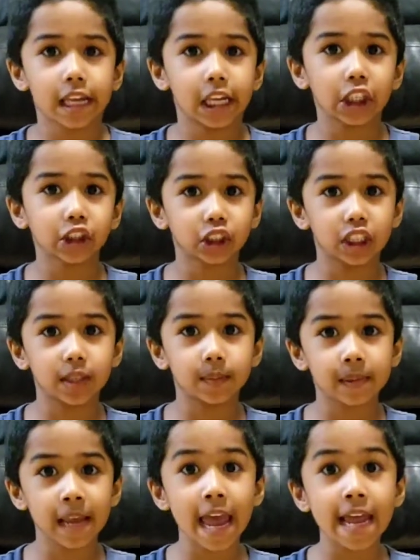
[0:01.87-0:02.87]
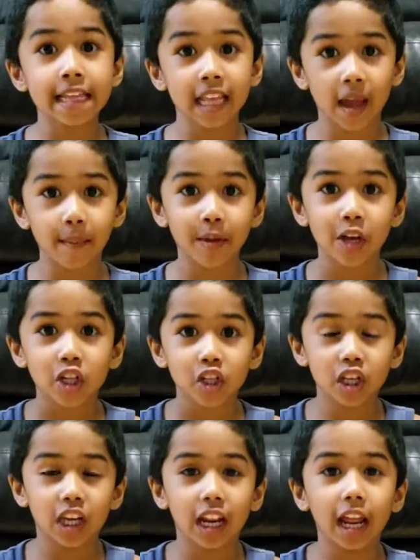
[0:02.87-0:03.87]
Kishes playtime.
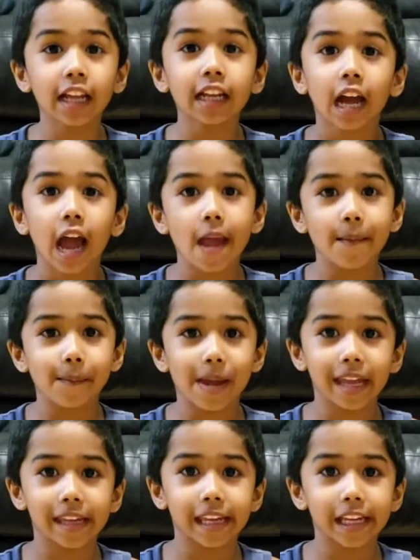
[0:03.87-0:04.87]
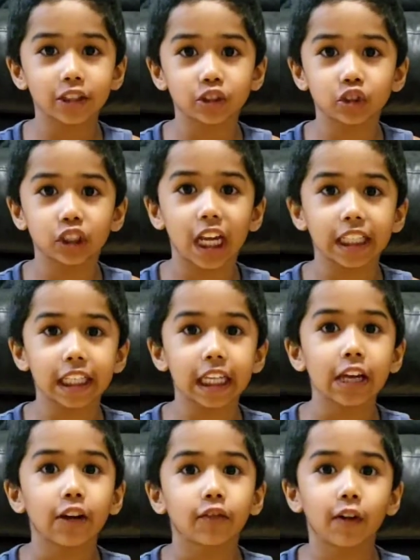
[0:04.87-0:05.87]
Today I'm making jelly
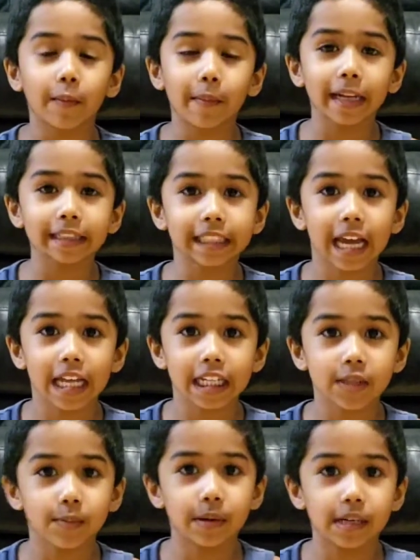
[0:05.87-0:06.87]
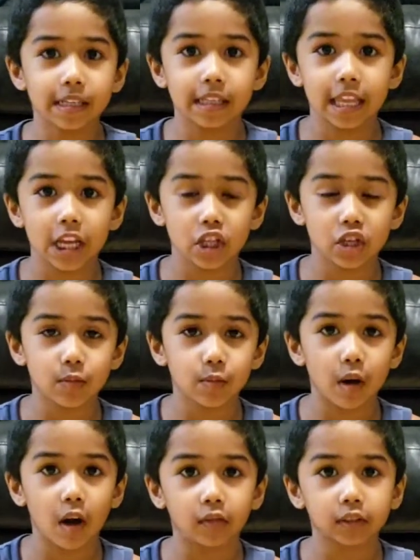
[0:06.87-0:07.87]
for my dad's birthday
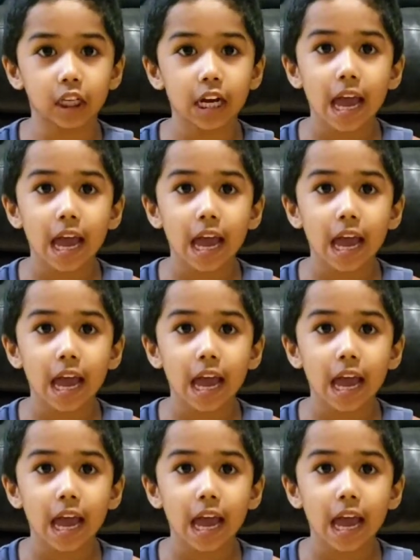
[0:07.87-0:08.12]
tomorrow.